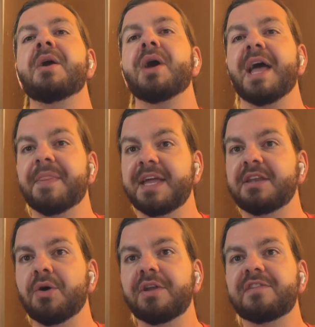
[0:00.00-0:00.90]
and they
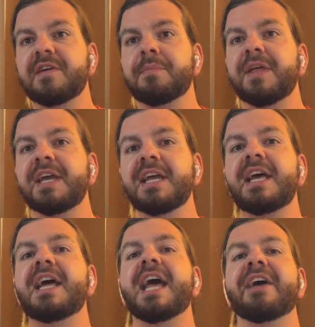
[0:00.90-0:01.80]
notice something,
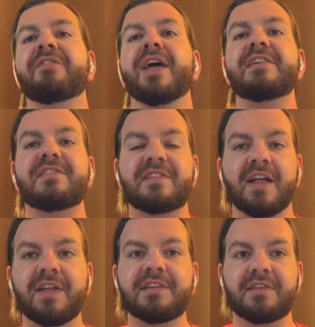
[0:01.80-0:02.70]
if they
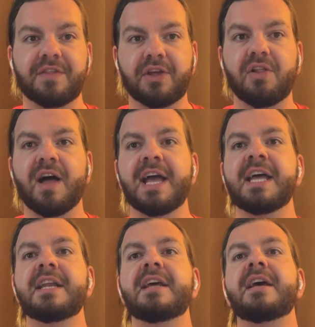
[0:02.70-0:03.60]
sell it to the
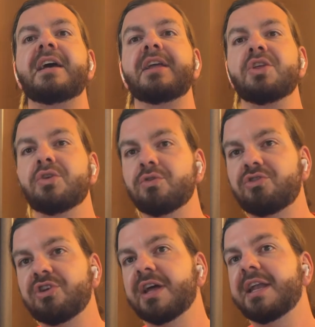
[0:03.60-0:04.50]
client, you
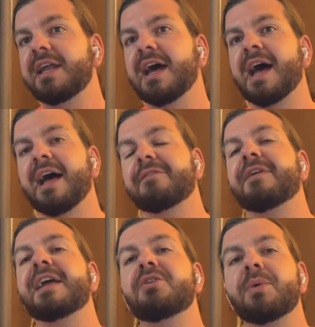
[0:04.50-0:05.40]
should
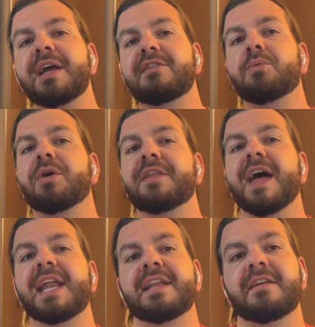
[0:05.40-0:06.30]
find a way to work
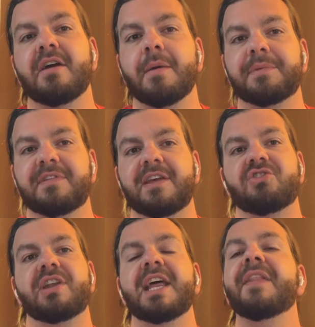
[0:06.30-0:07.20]
that into
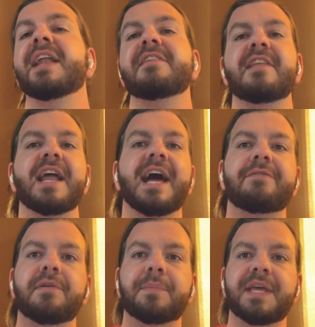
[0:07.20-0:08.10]
compensation. And that does not have
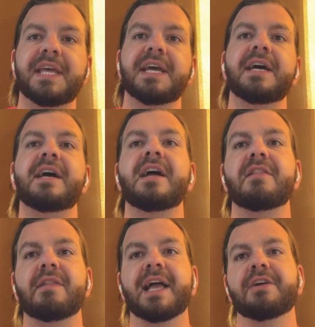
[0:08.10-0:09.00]
to be
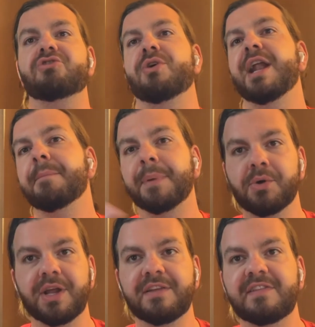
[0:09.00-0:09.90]
like a straight up
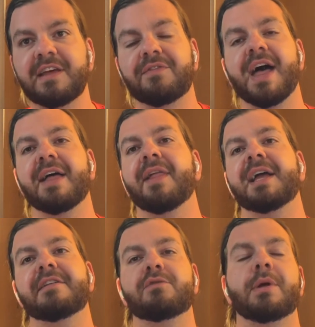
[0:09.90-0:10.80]
bonus if that
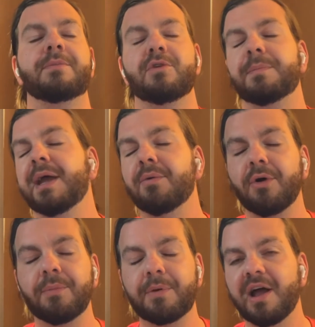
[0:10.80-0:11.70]
like disrupts your
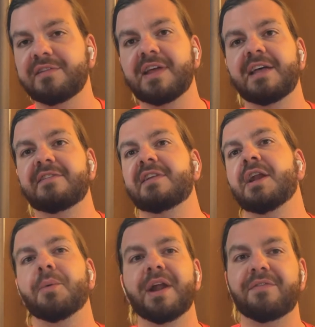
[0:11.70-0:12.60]
payroll process,
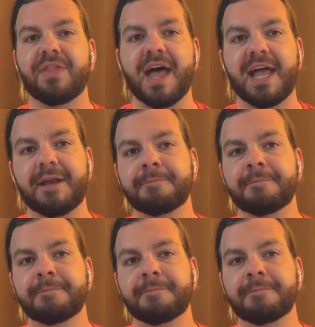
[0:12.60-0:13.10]
whatever that